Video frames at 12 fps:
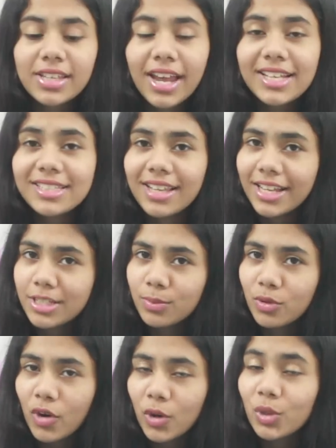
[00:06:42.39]
guys, let's
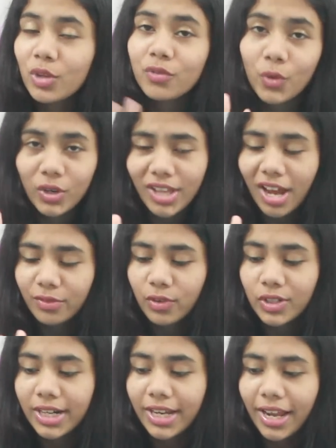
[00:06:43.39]
move on to the fourth hack
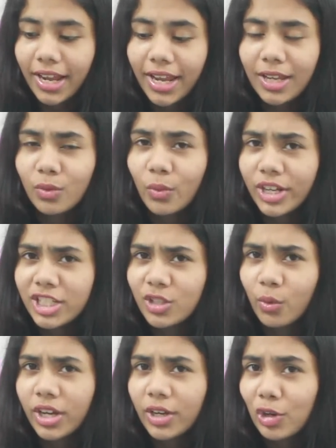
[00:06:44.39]
for today, in
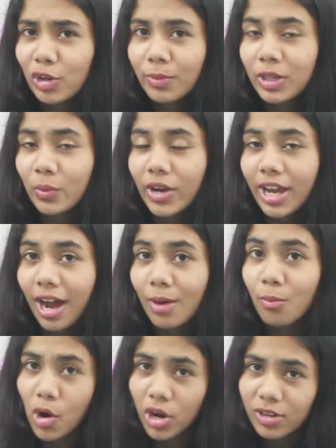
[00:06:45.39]
which we are going to be doing
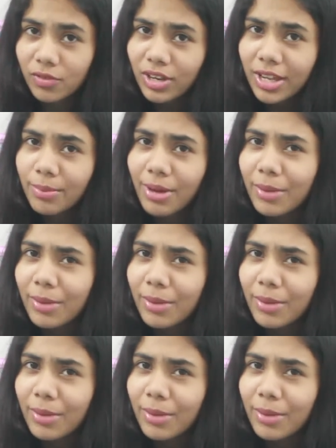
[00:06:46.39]
a bottle flip.